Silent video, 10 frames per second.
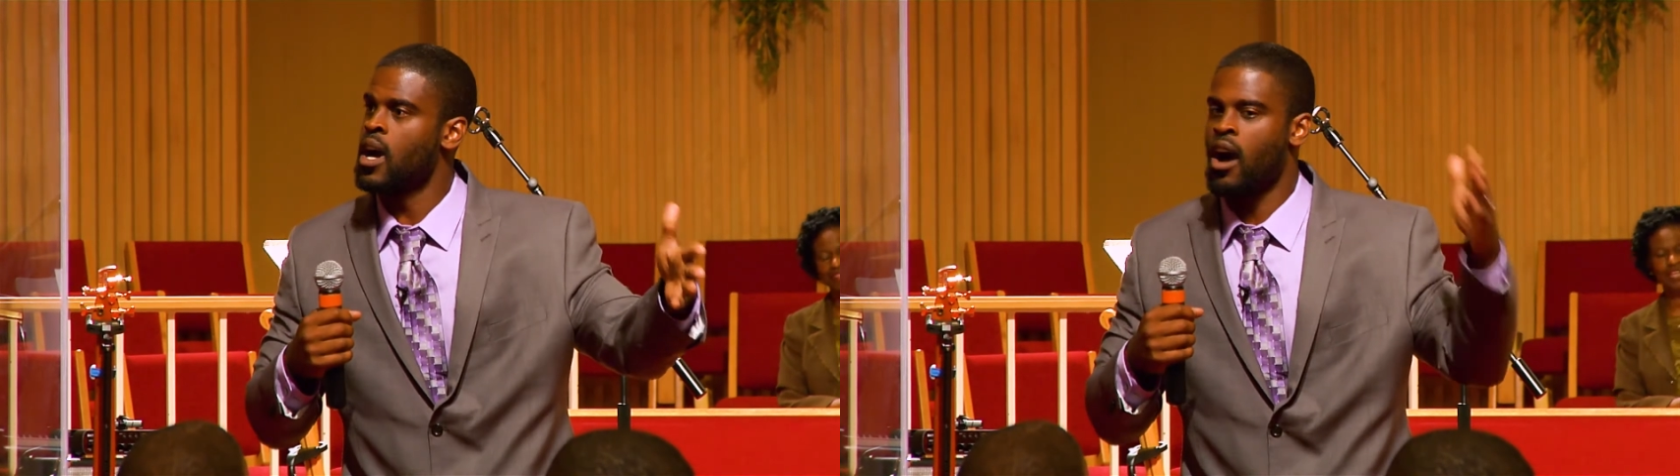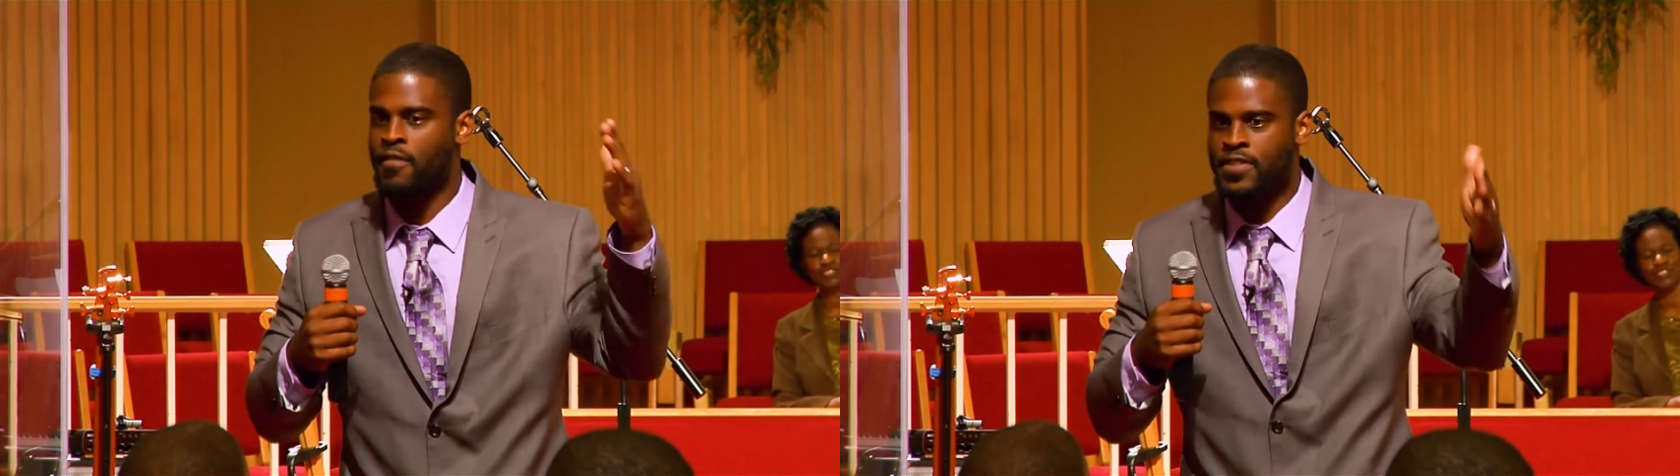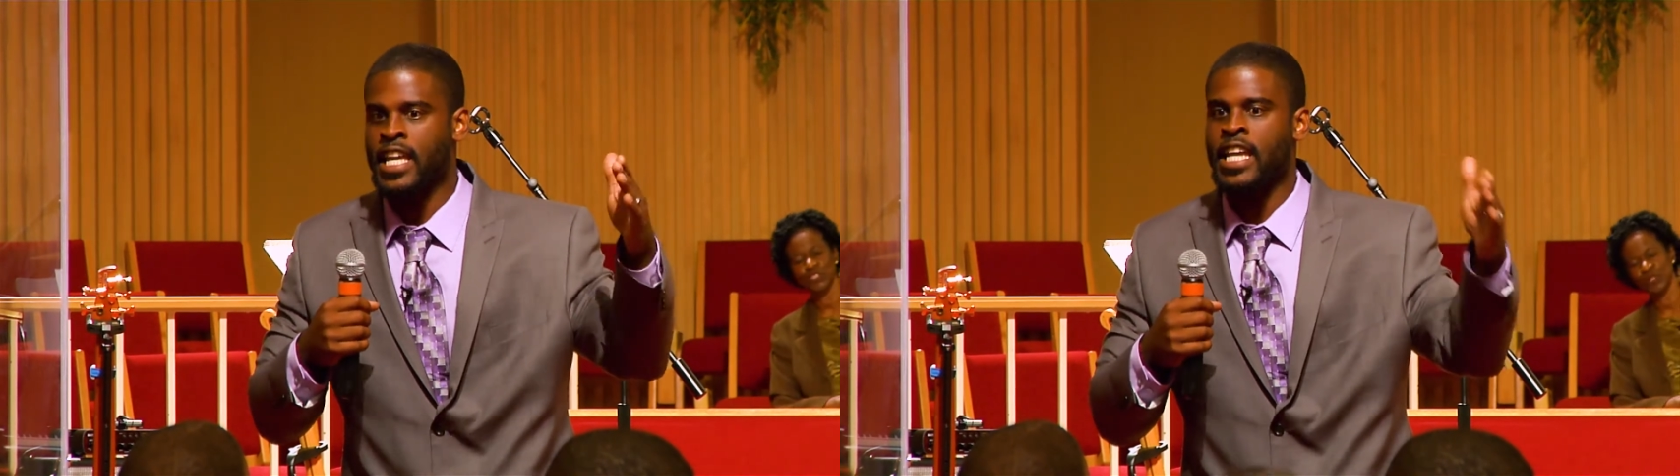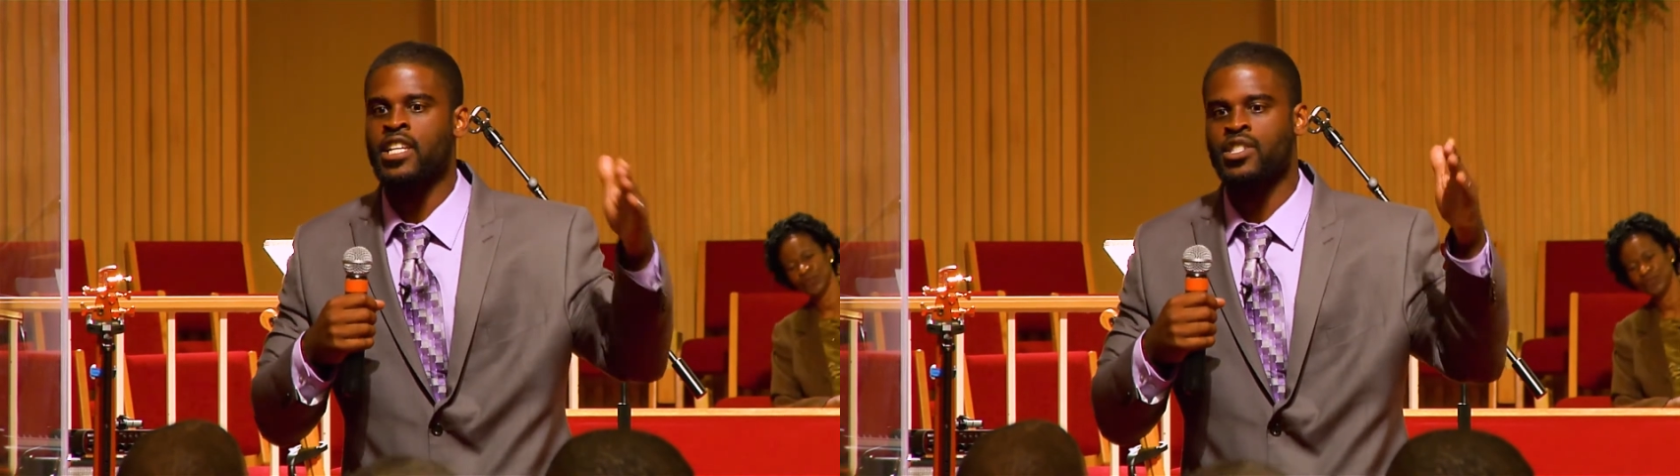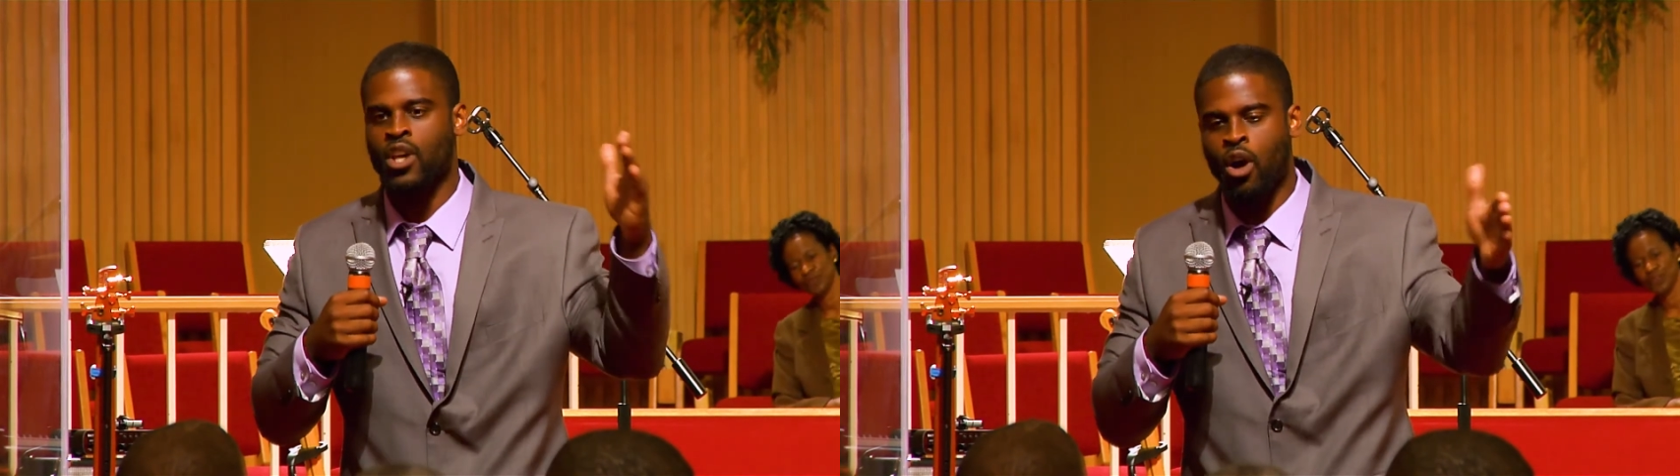of
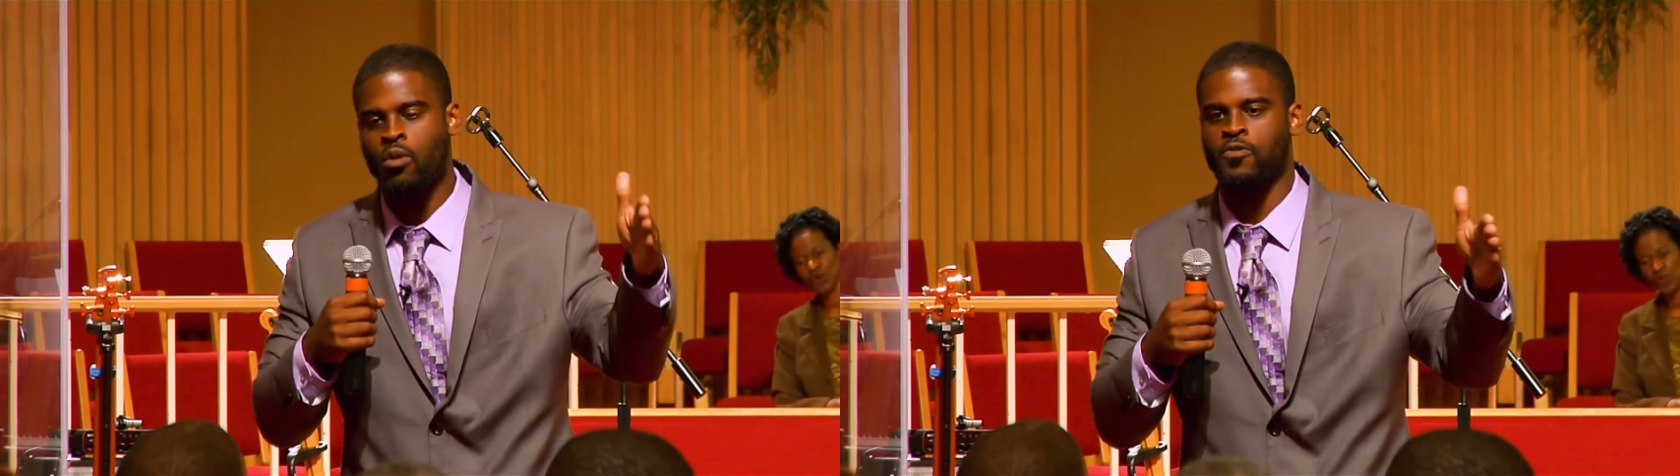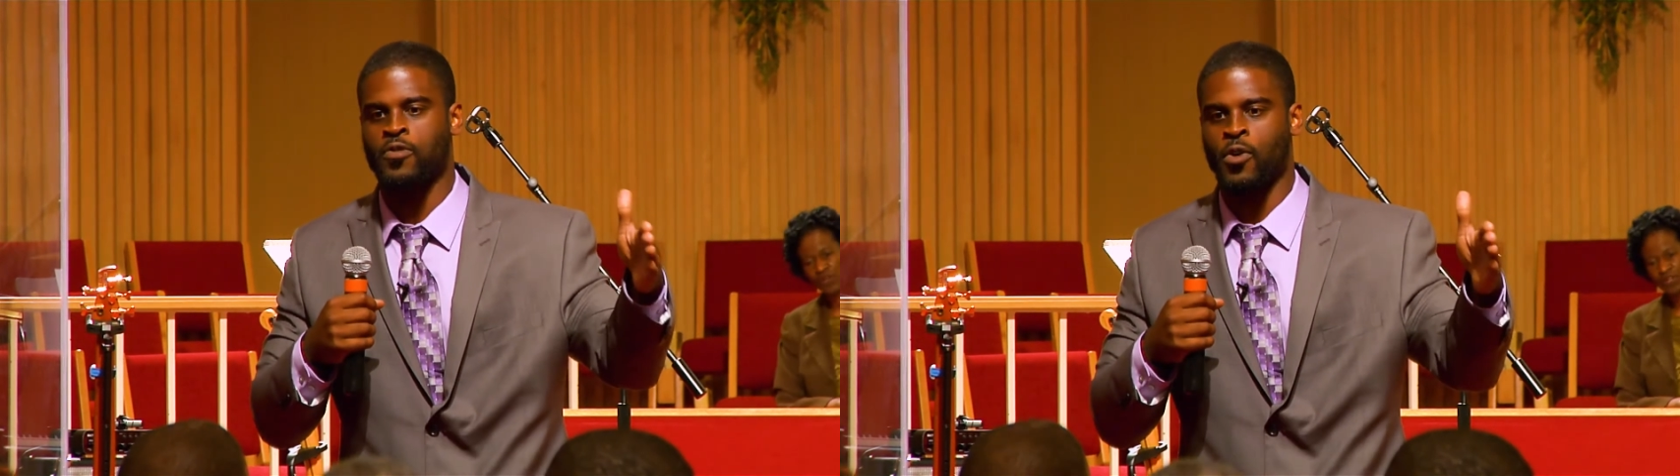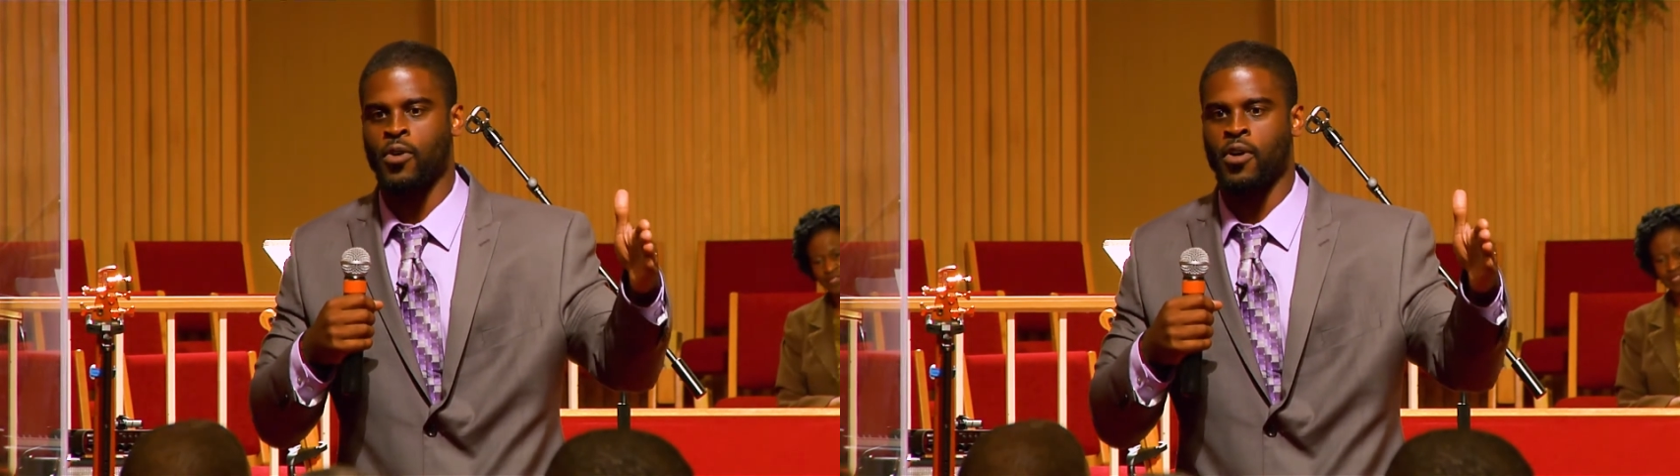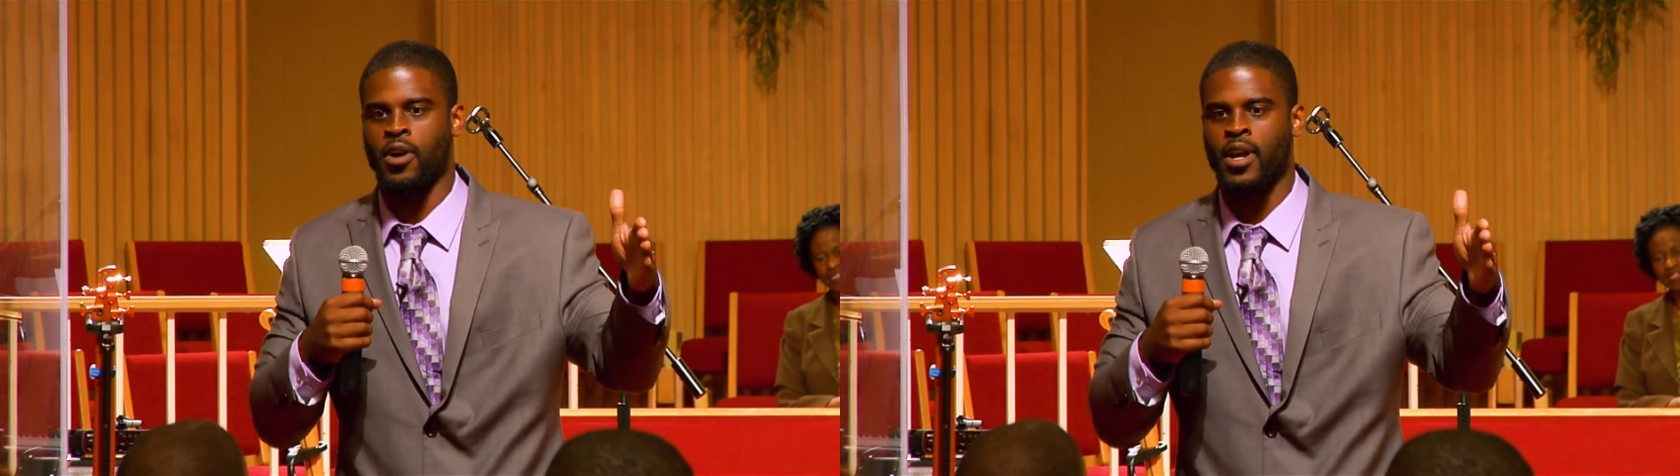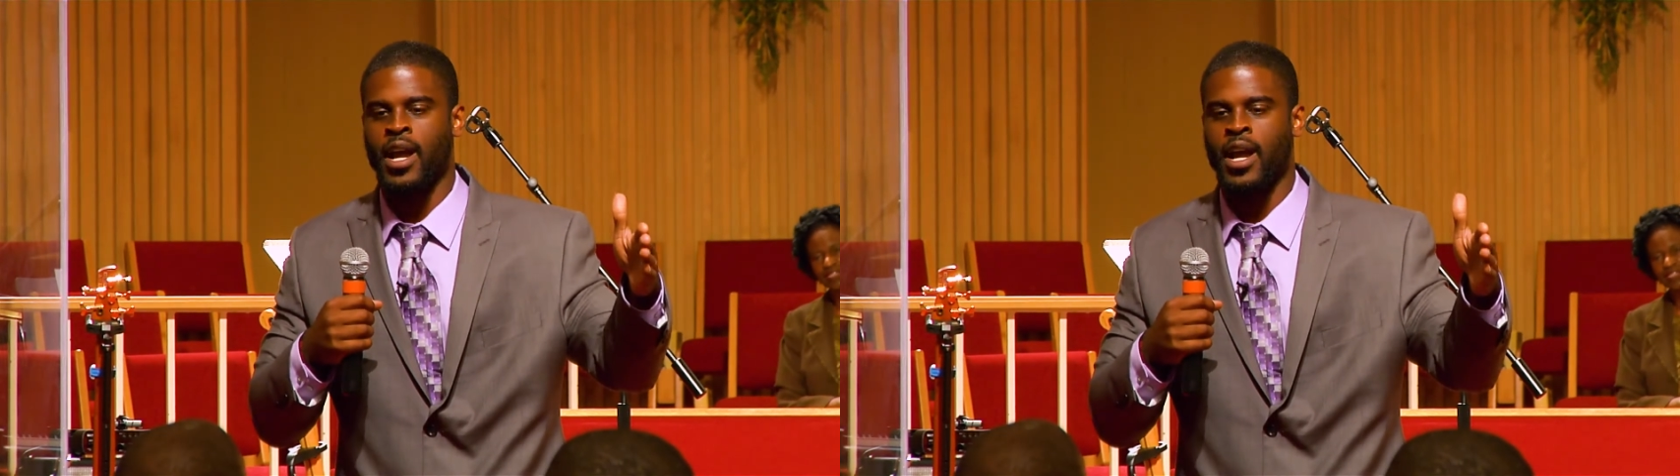things hoped for